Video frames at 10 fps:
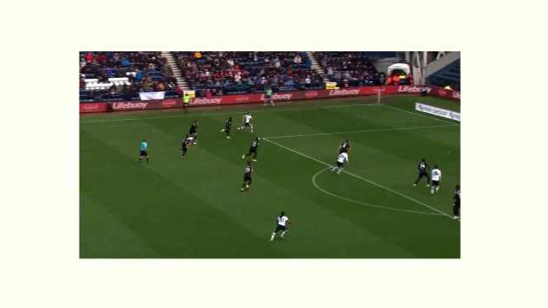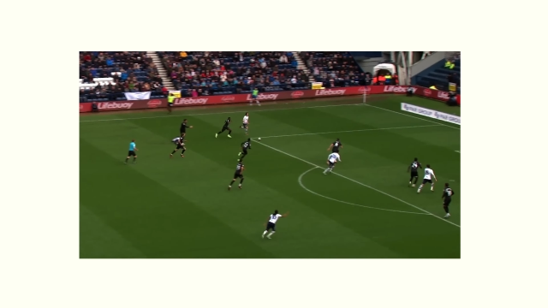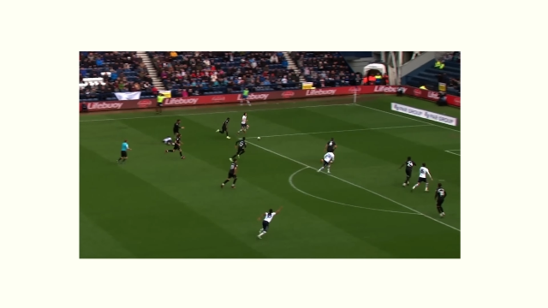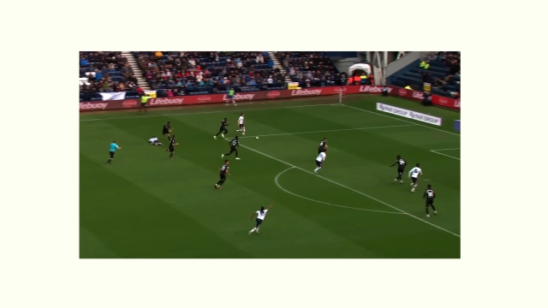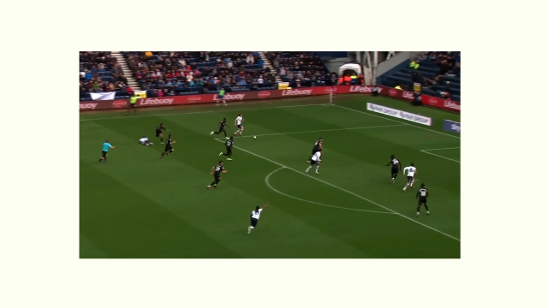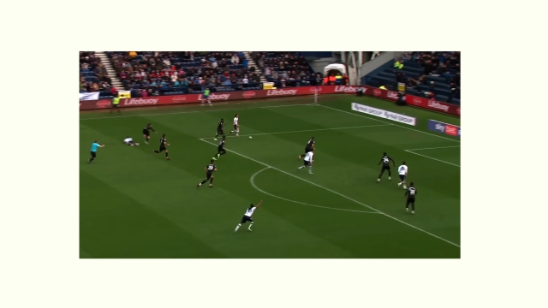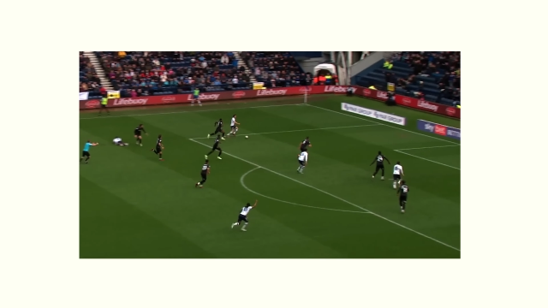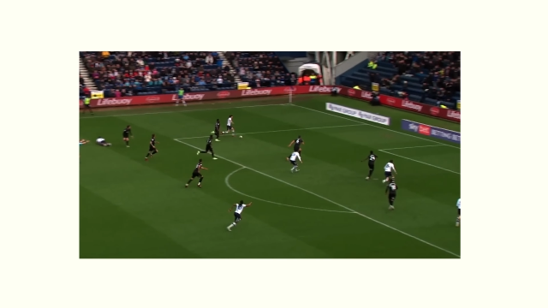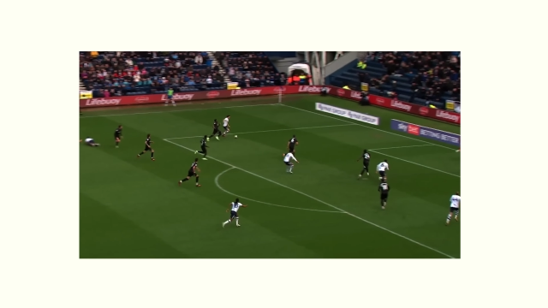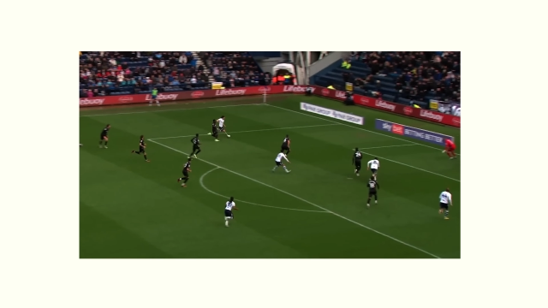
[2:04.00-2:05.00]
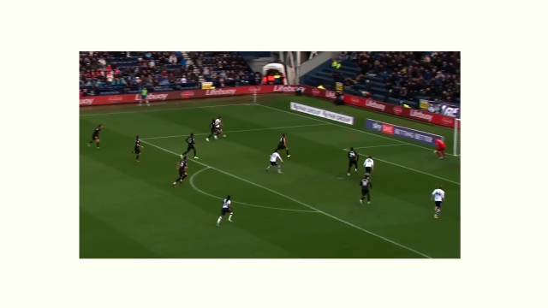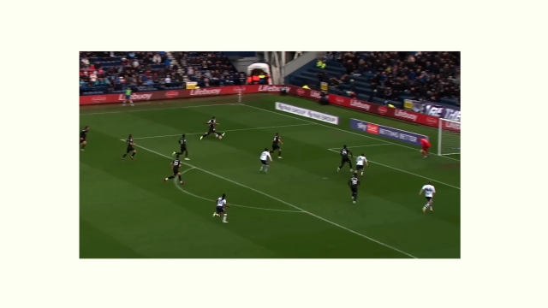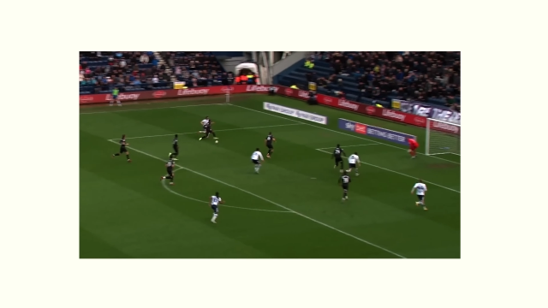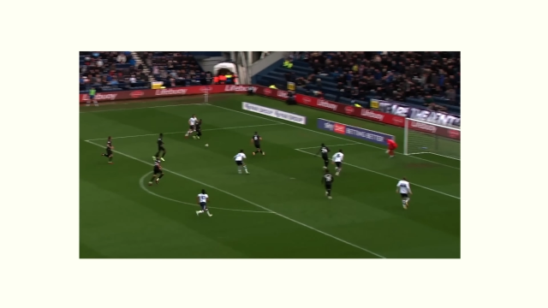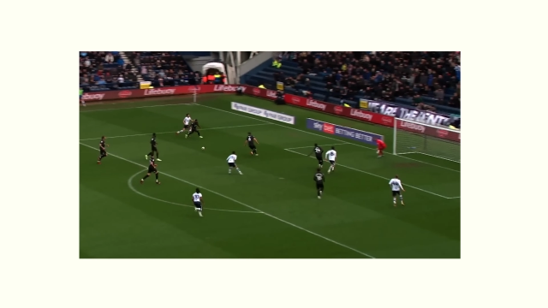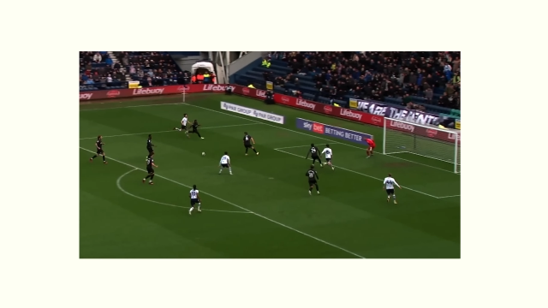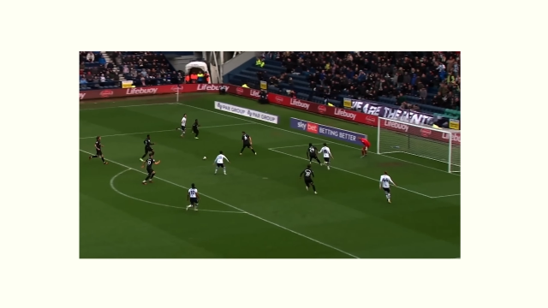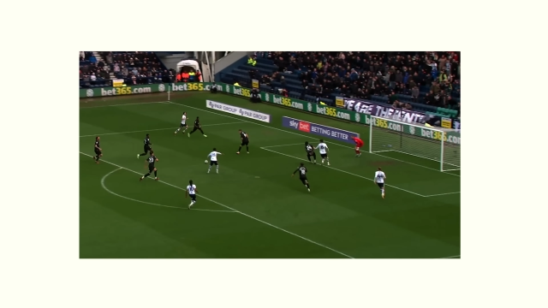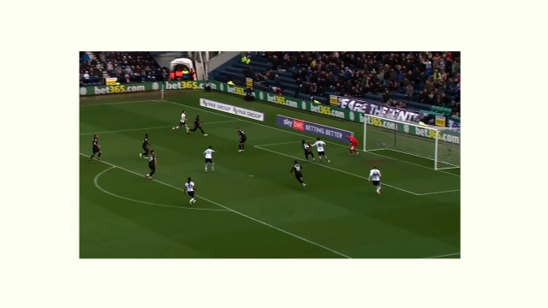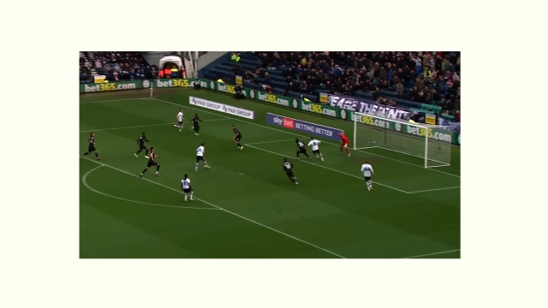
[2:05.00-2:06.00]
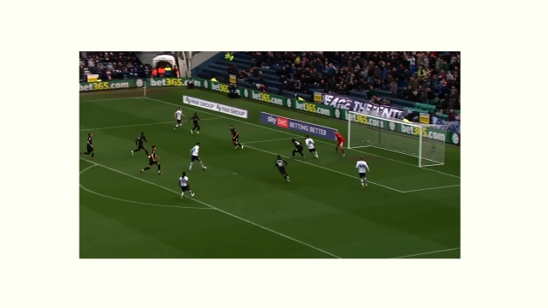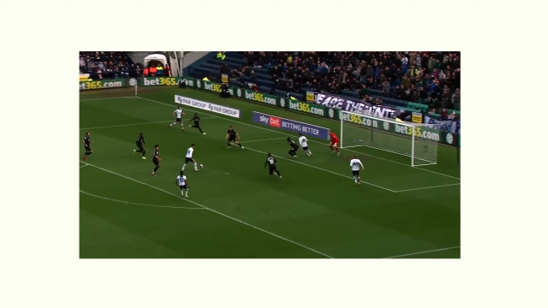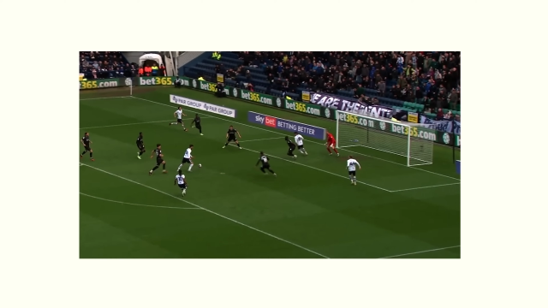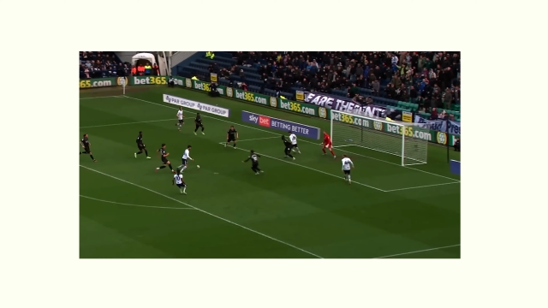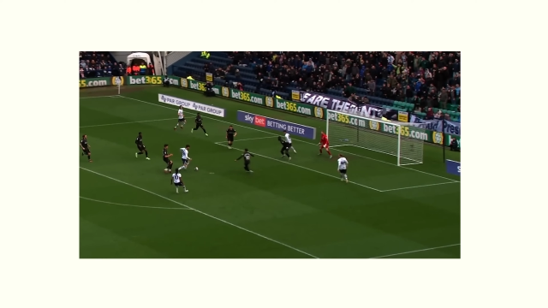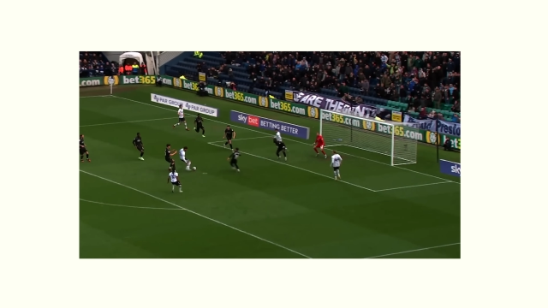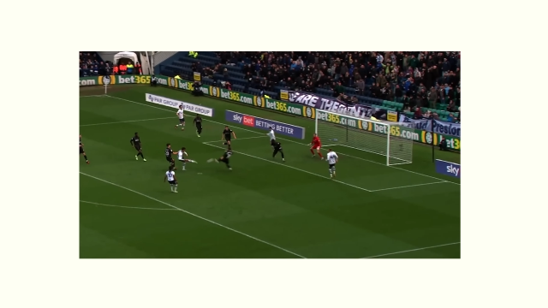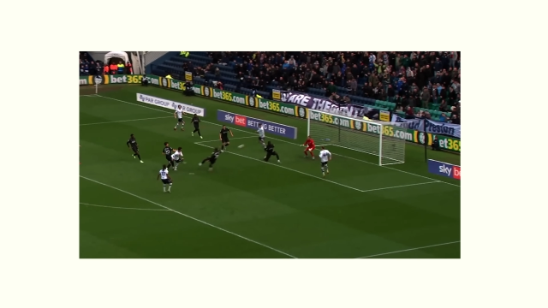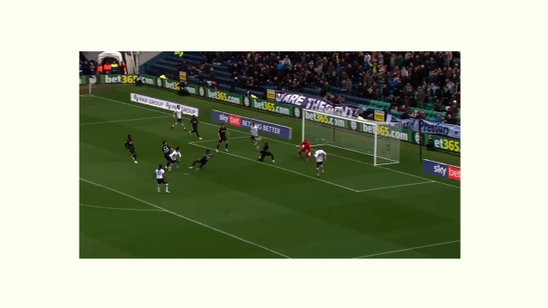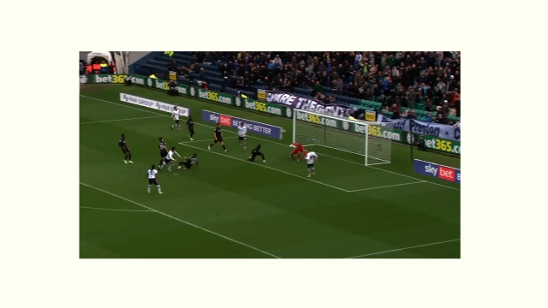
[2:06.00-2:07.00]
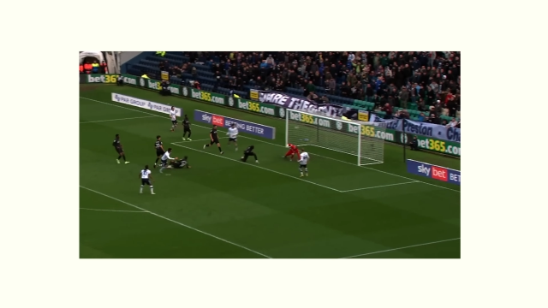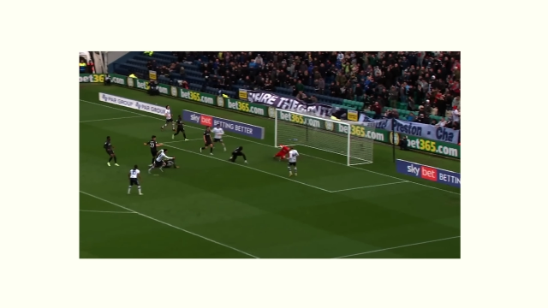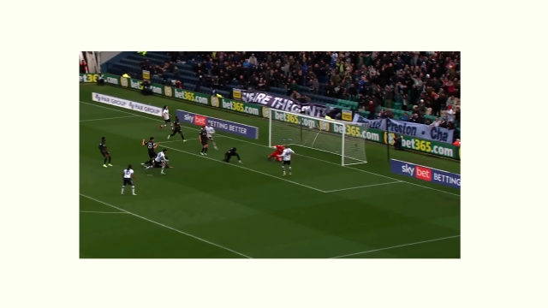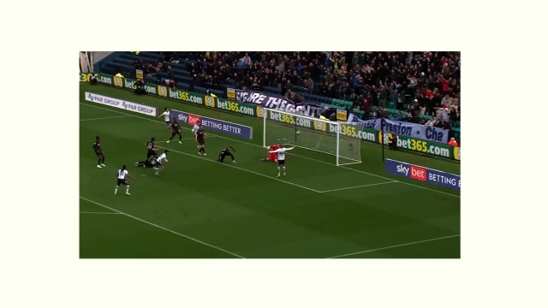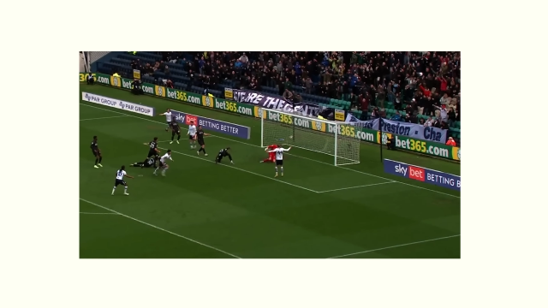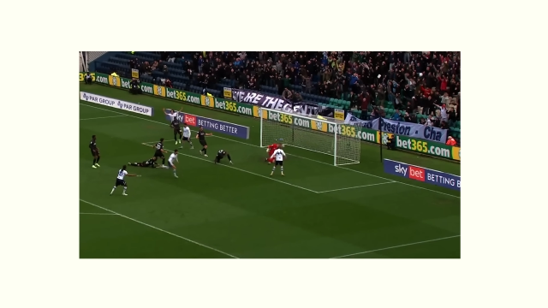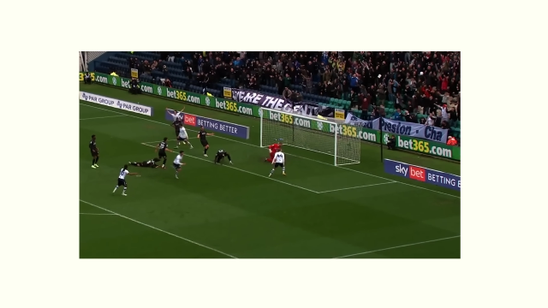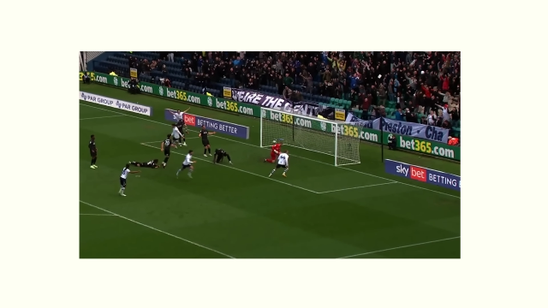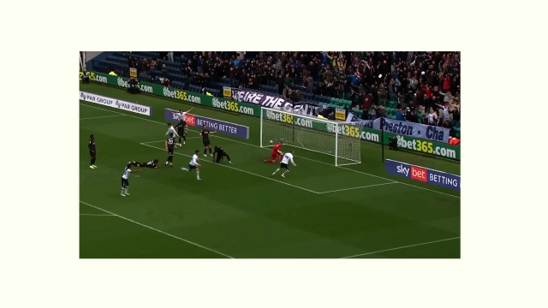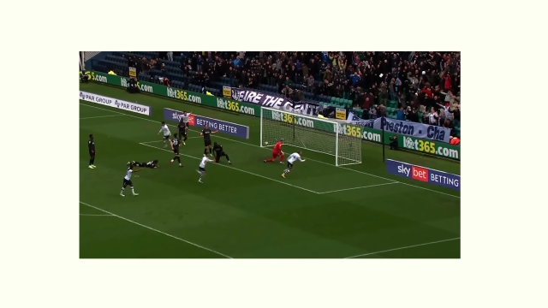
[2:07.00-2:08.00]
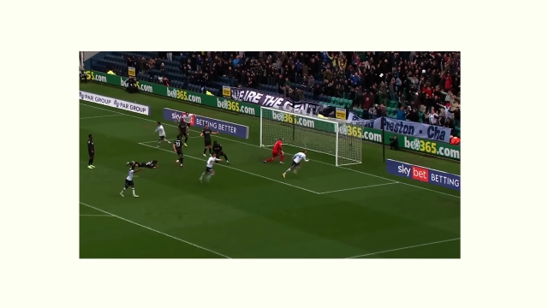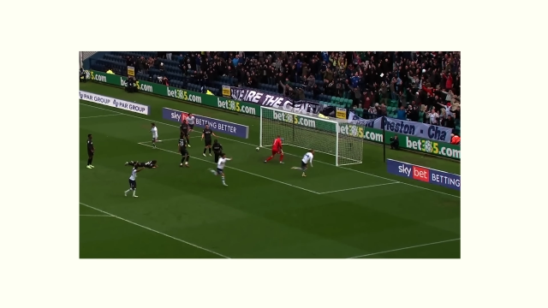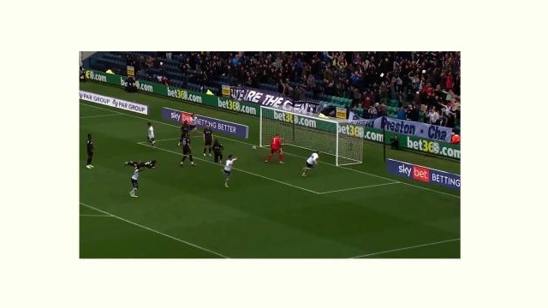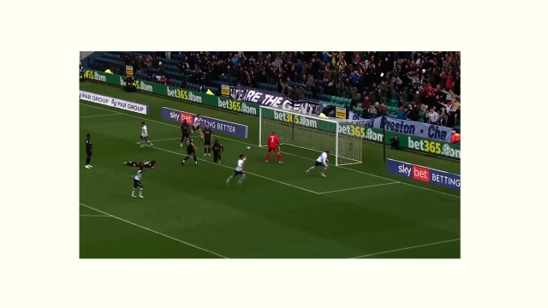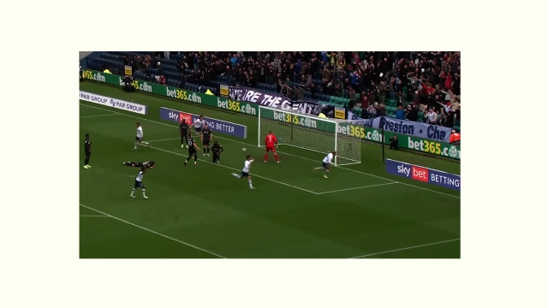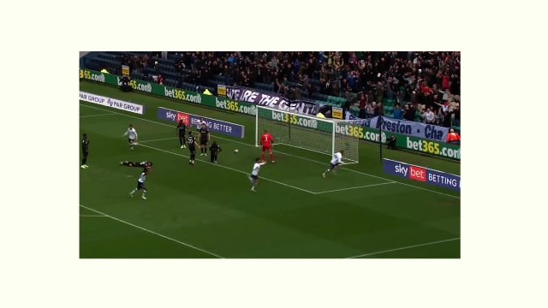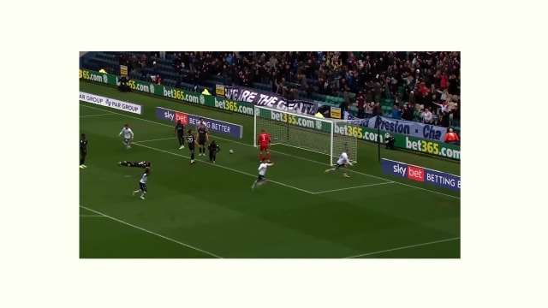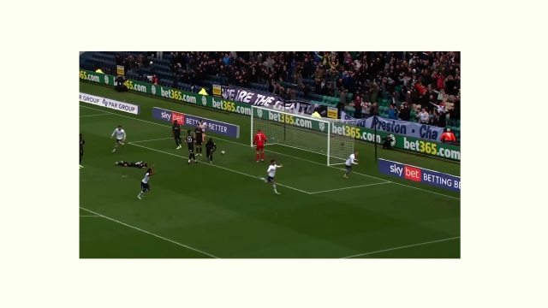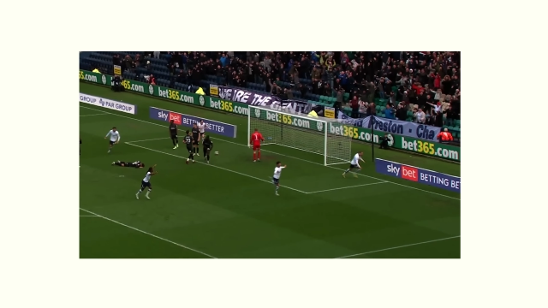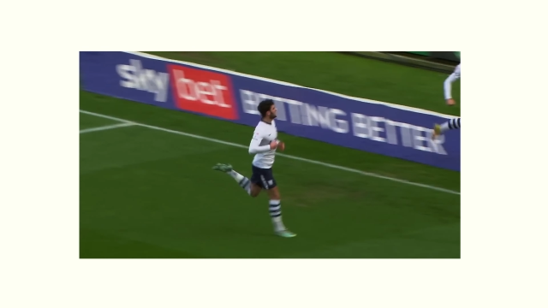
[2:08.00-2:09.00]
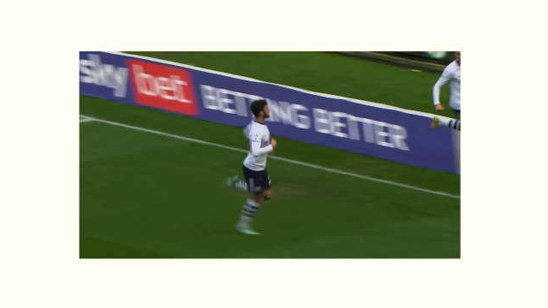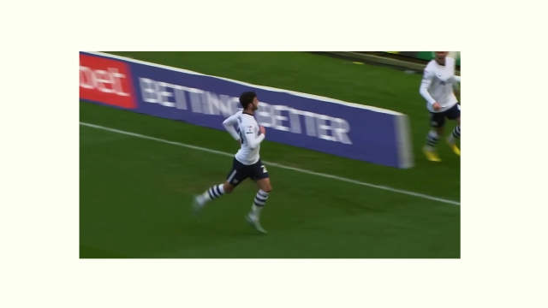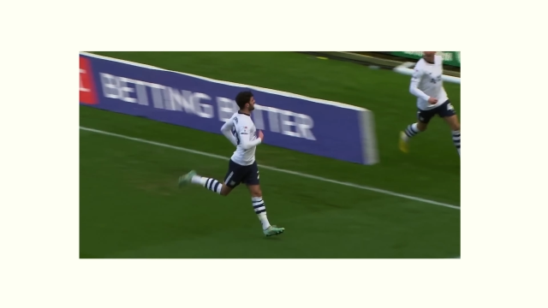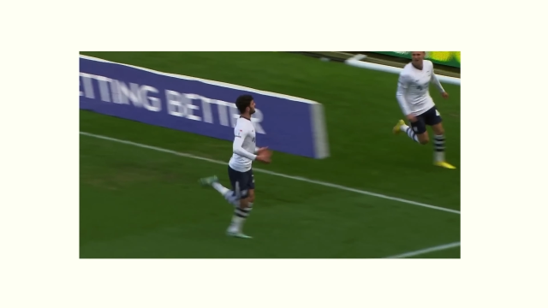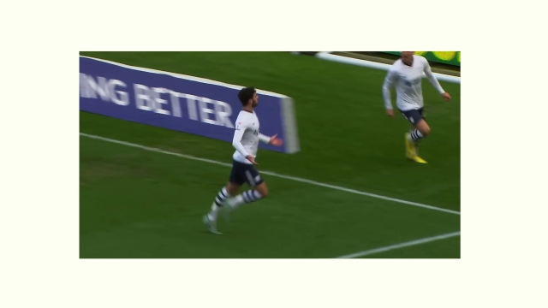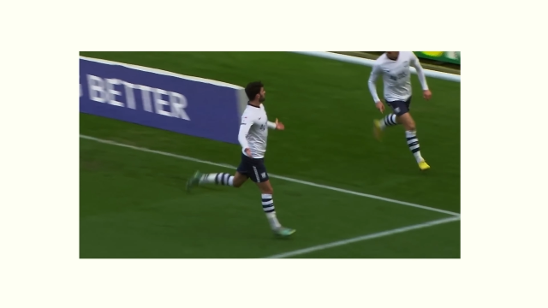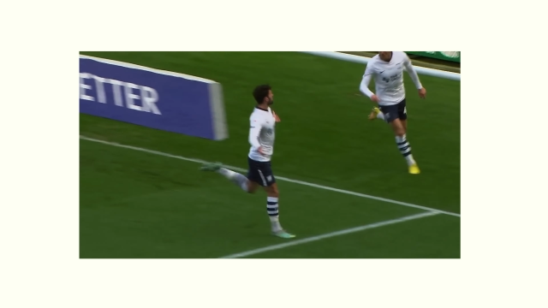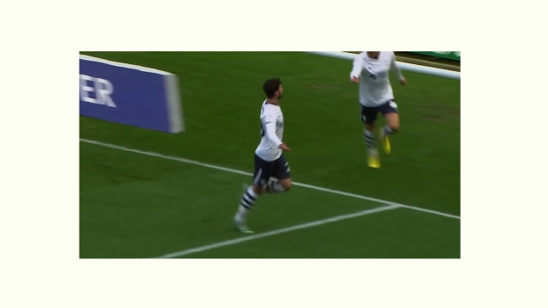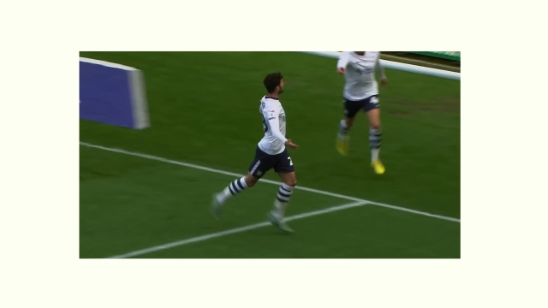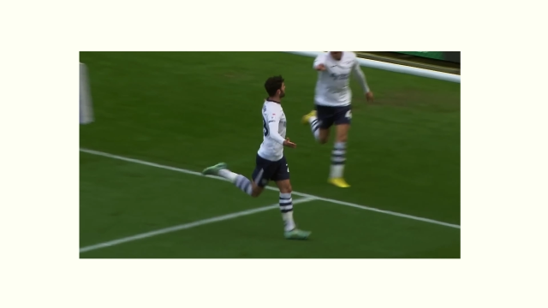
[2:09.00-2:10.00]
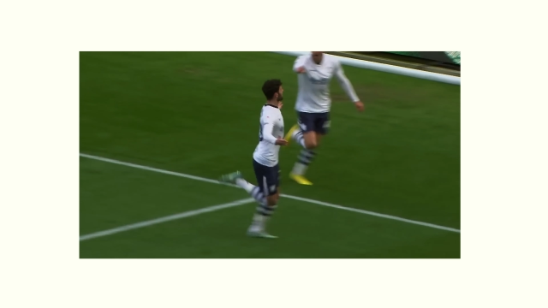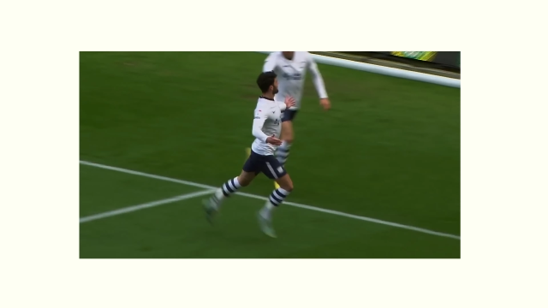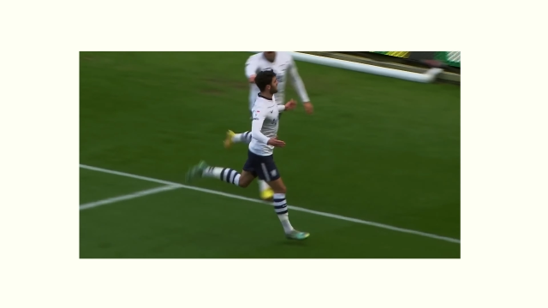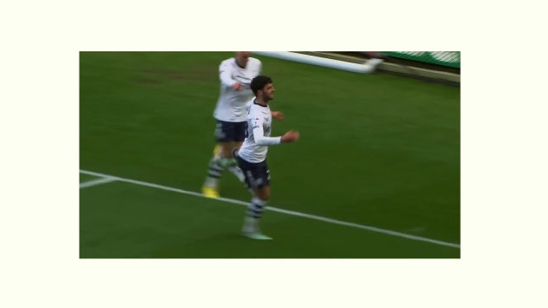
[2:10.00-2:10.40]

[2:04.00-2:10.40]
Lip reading: No face is visible, so there are no lips to read.